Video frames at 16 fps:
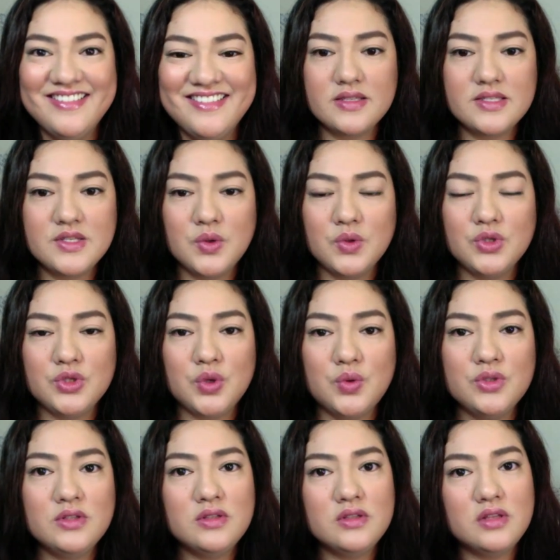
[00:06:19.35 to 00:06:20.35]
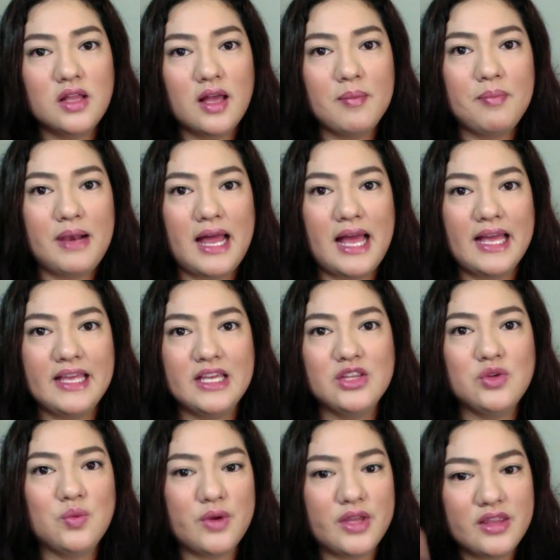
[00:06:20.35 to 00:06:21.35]
So don't apply
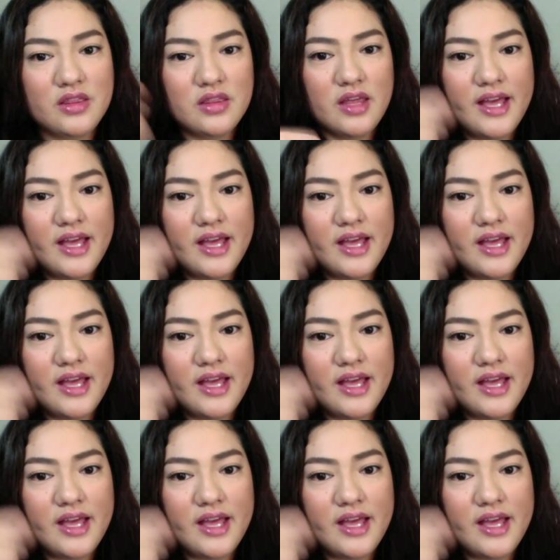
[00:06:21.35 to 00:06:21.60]
it with